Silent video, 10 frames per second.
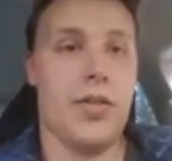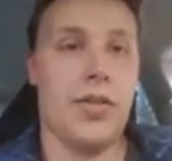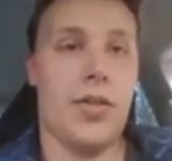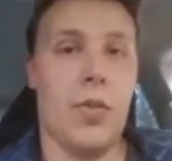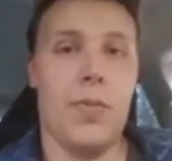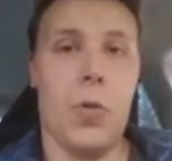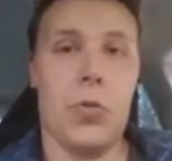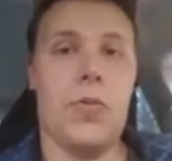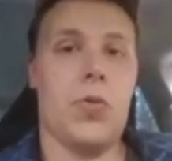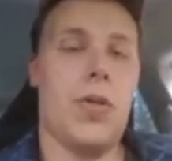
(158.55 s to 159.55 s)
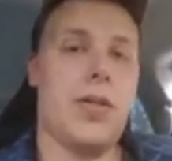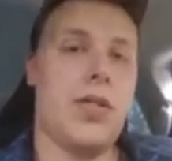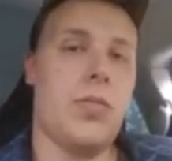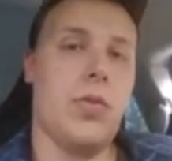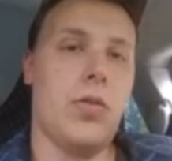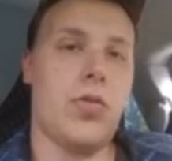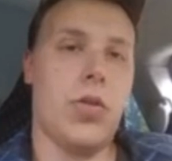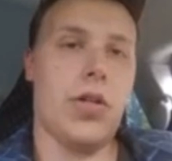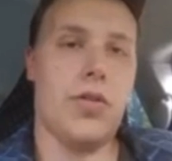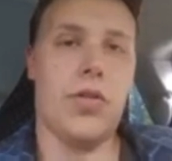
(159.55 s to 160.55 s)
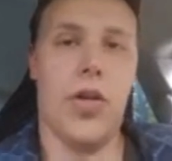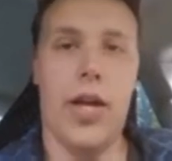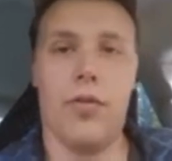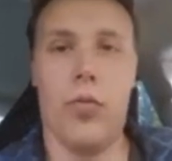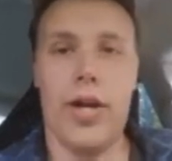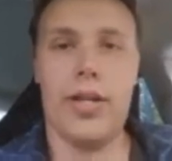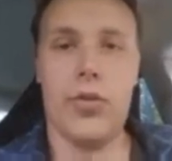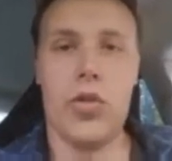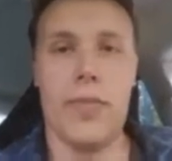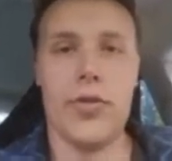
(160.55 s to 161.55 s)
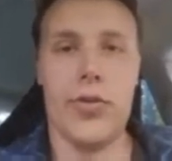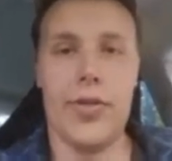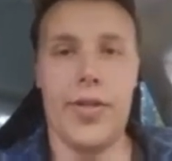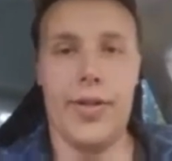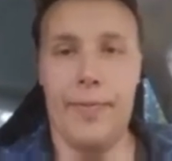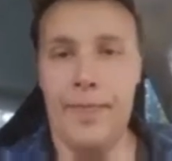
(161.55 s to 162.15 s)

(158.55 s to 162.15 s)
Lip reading: This is the repulsion between similar charges. So you have radial geometries here.